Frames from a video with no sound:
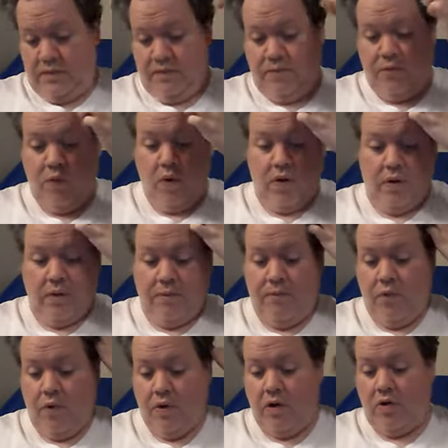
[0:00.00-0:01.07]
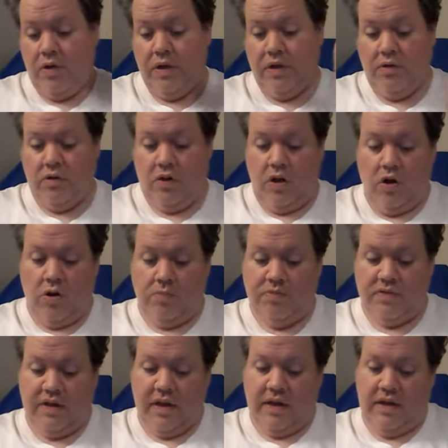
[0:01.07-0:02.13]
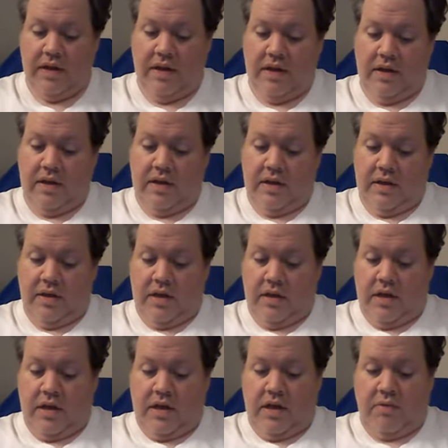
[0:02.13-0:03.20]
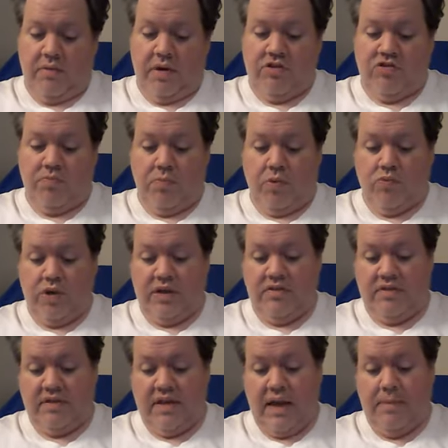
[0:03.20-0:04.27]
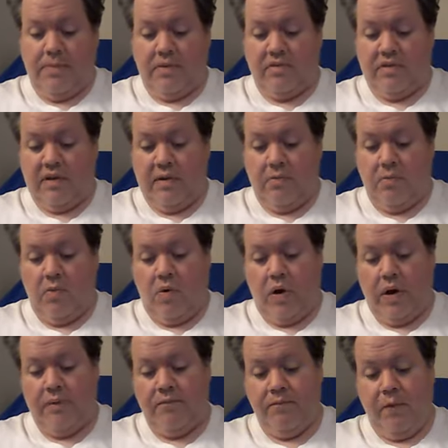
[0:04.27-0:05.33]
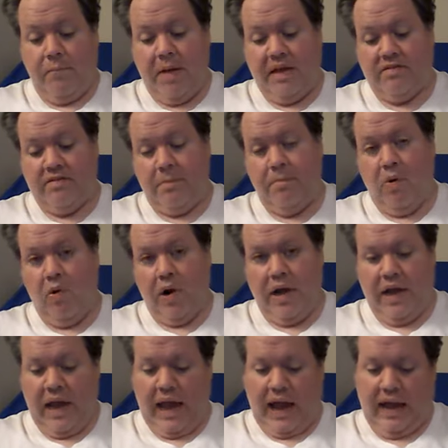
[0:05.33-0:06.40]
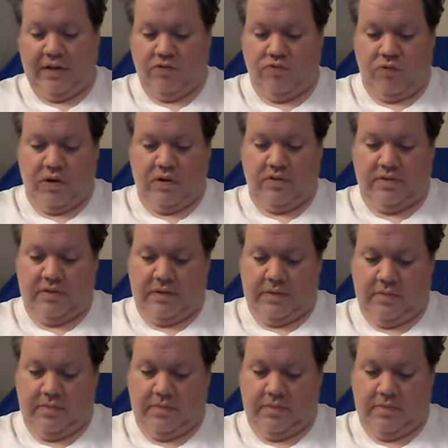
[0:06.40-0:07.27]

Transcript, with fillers: for four Golden Globes, in which Maureen Stapleton won for Best Supporting Actress.